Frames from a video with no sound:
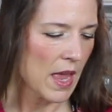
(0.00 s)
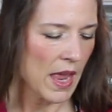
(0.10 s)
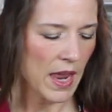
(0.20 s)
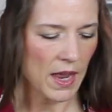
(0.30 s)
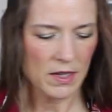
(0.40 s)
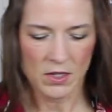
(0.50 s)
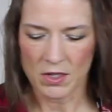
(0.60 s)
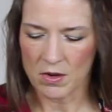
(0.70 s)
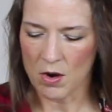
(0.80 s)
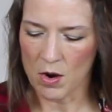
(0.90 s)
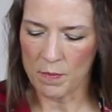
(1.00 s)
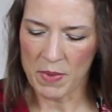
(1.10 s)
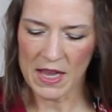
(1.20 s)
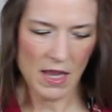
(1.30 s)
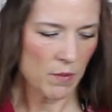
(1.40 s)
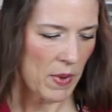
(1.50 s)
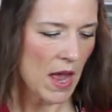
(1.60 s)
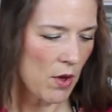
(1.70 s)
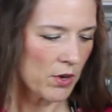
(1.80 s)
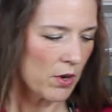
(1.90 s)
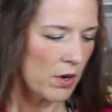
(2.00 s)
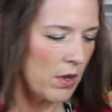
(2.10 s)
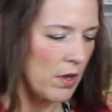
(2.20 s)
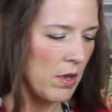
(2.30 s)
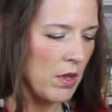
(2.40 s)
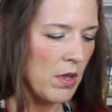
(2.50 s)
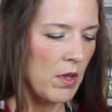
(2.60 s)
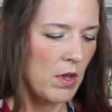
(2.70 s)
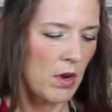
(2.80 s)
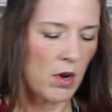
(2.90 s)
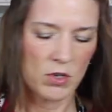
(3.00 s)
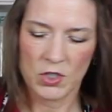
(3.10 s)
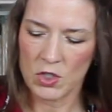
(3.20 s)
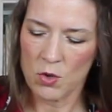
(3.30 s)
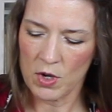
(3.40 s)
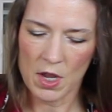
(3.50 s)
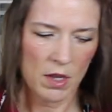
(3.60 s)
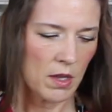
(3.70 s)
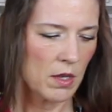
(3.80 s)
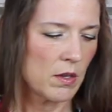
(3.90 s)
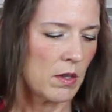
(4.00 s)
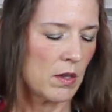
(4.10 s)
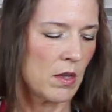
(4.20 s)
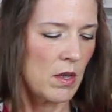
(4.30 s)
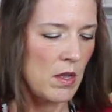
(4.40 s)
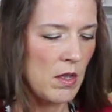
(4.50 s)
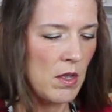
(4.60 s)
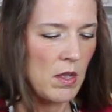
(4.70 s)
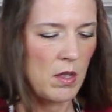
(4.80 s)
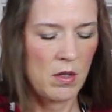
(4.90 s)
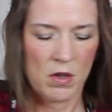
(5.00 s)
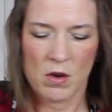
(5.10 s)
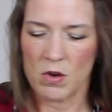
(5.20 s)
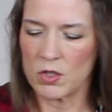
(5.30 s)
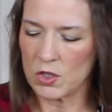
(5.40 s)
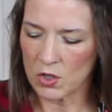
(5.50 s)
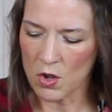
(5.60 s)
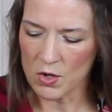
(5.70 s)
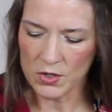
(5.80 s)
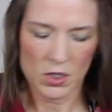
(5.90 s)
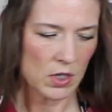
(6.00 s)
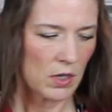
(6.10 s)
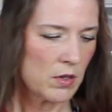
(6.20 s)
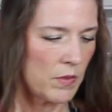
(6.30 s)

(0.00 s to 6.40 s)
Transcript: and our baking powder, our soda, our salt,